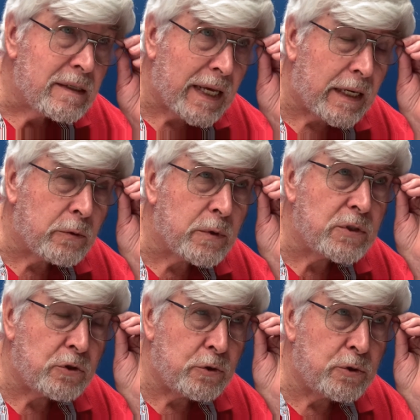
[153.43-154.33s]
and it
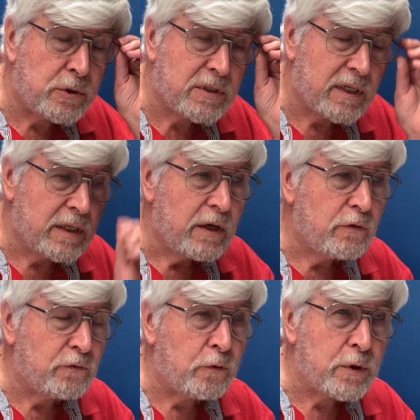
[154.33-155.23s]
was used
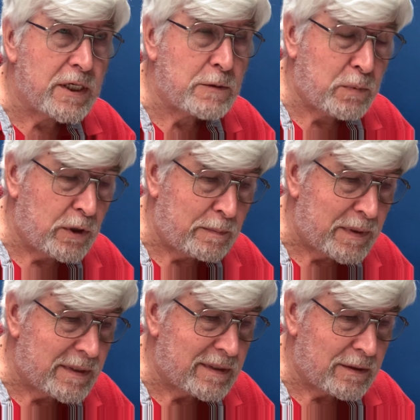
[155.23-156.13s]
for this
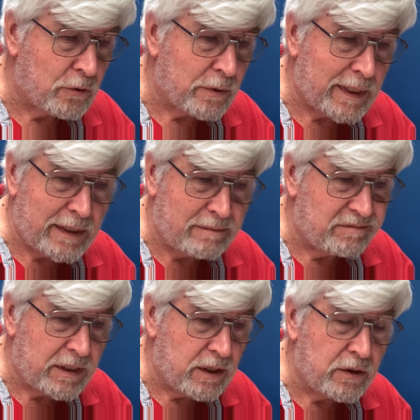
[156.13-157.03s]
purpose already
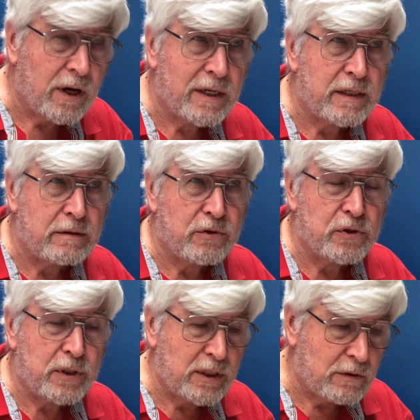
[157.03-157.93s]
in the
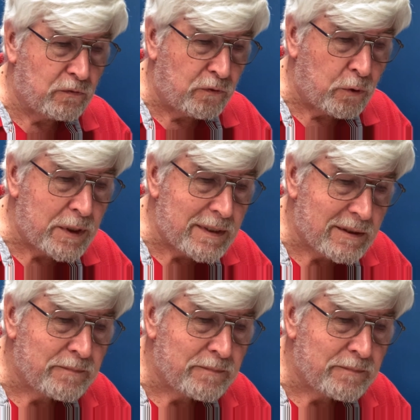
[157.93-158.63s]
1930s and 40s.